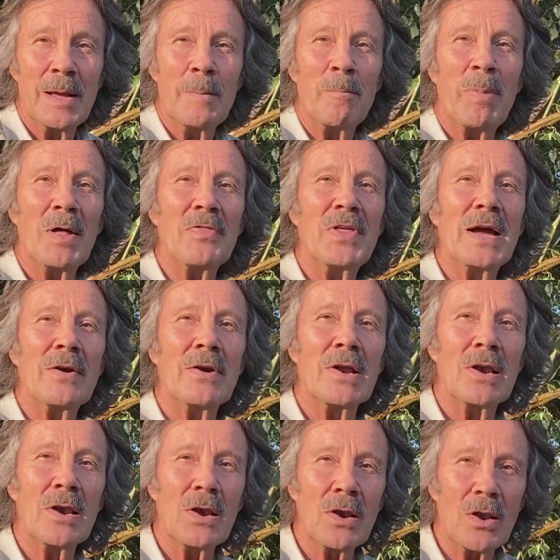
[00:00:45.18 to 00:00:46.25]
But there are
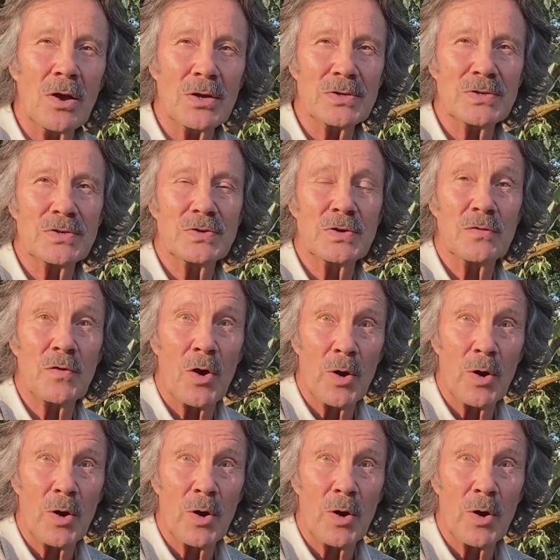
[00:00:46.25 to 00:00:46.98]
lots of